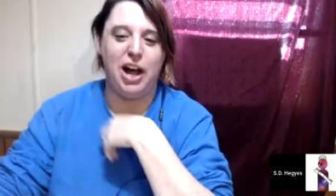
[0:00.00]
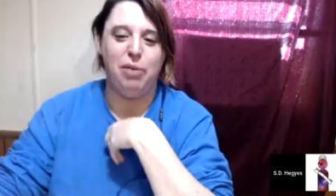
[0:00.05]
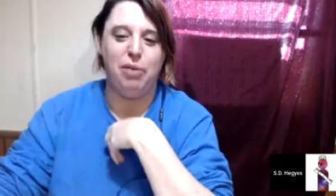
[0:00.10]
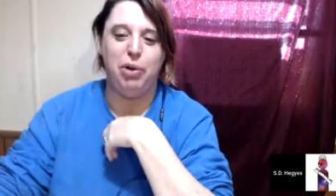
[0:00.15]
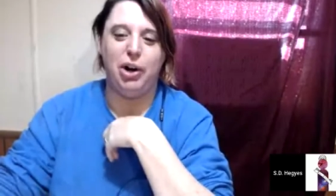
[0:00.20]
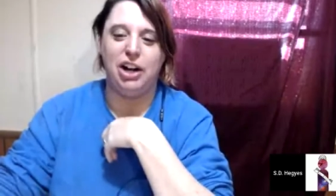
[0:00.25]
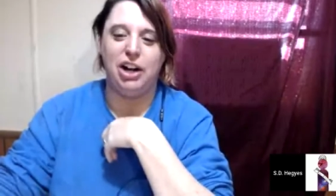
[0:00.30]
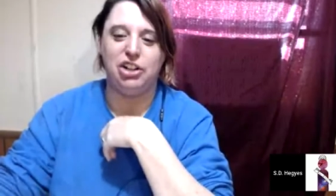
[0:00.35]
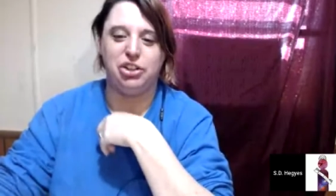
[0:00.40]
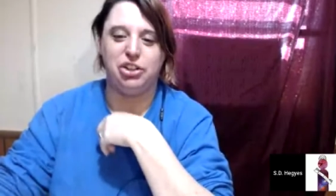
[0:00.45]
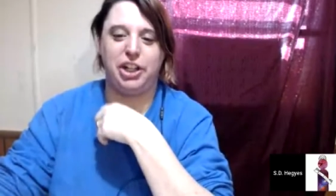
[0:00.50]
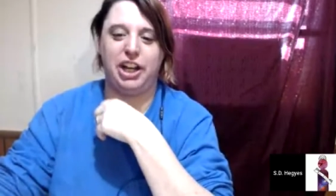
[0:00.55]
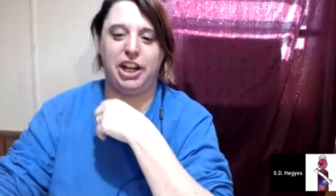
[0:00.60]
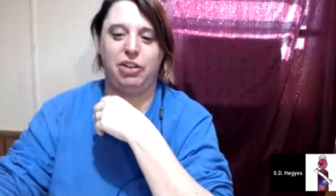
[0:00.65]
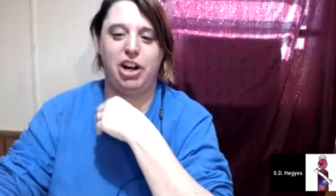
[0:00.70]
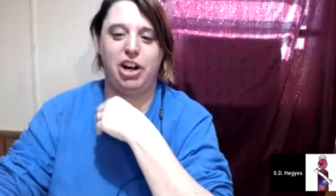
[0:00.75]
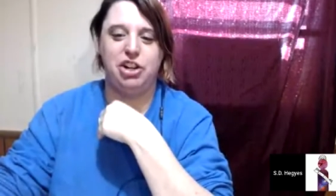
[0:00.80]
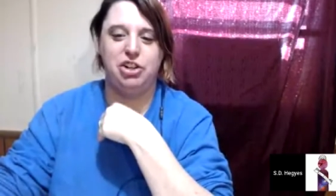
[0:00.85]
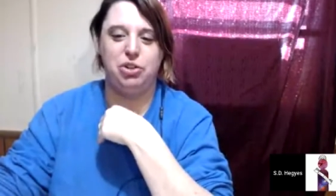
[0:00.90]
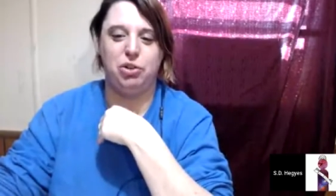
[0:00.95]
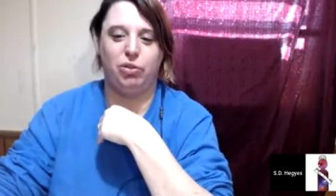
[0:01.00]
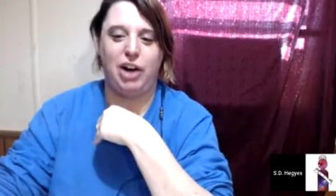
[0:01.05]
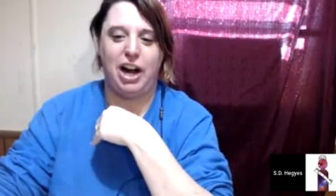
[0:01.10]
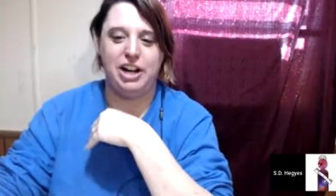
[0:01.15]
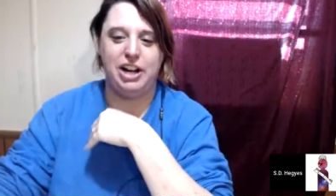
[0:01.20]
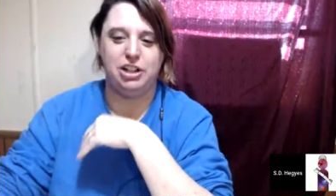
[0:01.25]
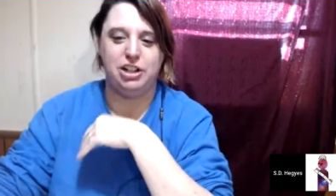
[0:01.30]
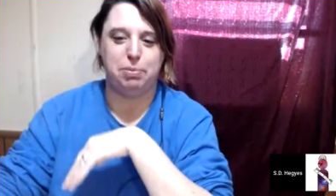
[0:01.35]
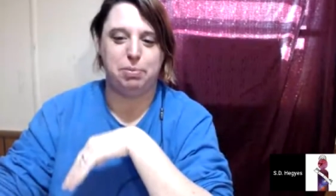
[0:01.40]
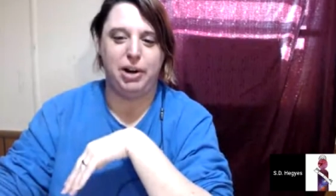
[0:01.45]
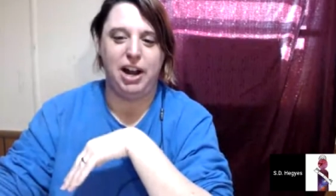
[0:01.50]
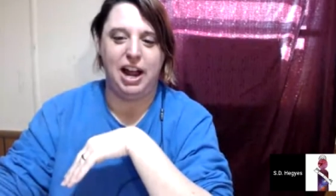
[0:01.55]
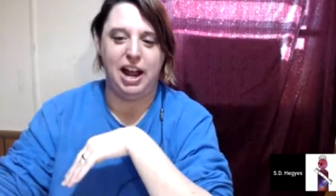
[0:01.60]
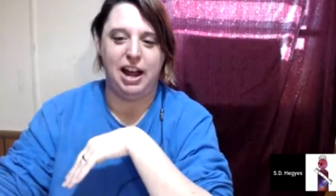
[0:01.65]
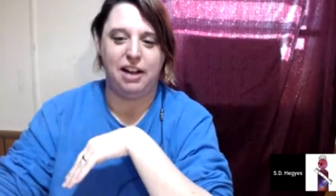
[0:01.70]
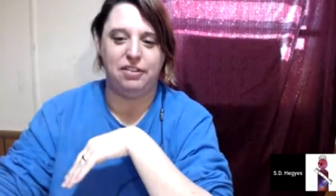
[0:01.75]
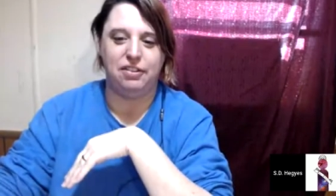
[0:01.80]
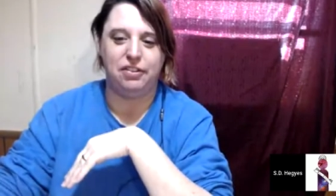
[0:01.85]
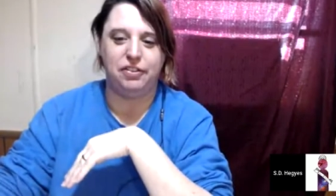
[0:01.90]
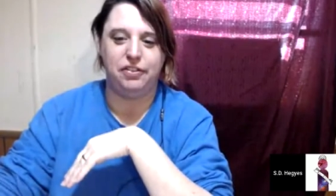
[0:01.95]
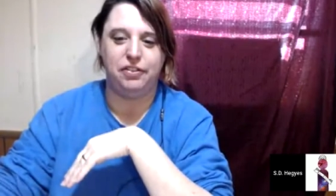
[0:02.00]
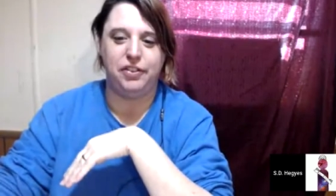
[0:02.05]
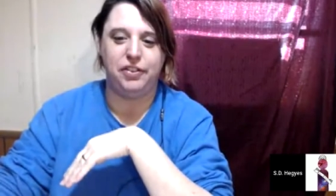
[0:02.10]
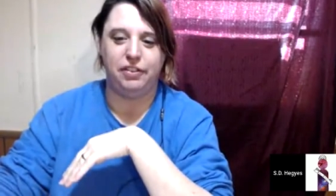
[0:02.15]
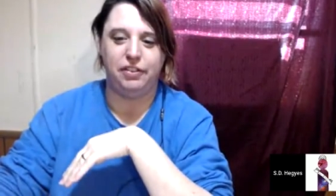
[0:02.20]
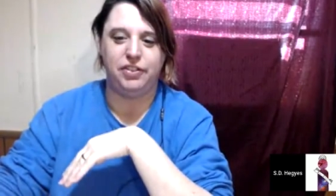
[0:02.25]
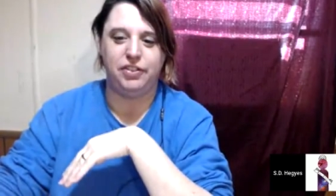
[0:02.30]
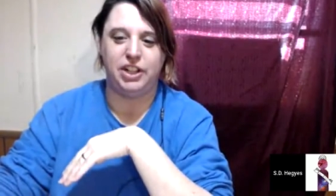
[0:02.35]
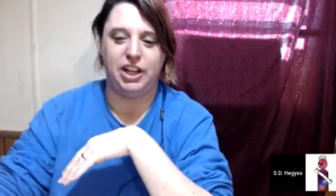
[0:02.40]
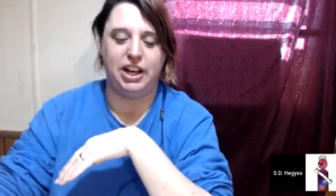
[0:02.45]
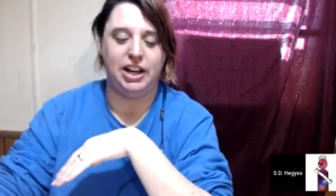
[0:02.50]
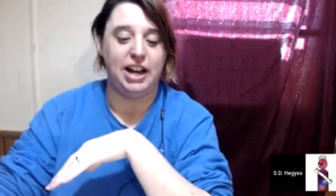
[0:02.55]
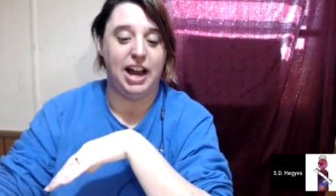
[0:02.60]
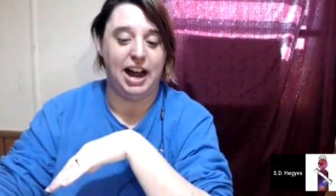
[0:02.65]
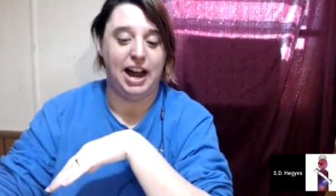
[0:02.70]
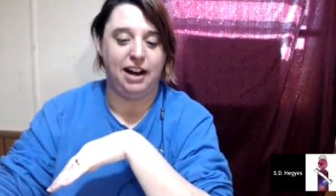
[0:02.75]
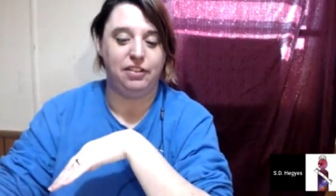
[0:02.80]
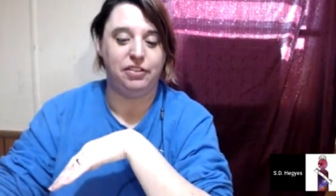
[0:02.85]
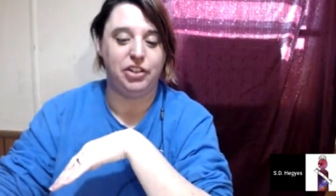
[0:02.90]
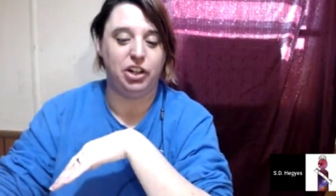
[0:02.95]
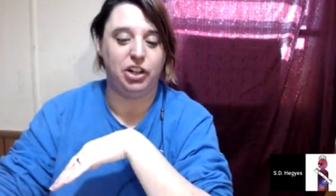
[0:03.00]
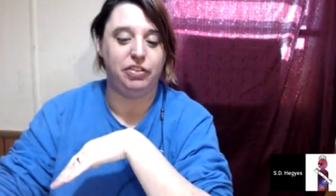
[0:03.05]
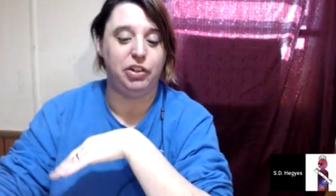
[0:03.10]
we're actually getting ready to do a writing sprint at 15 after.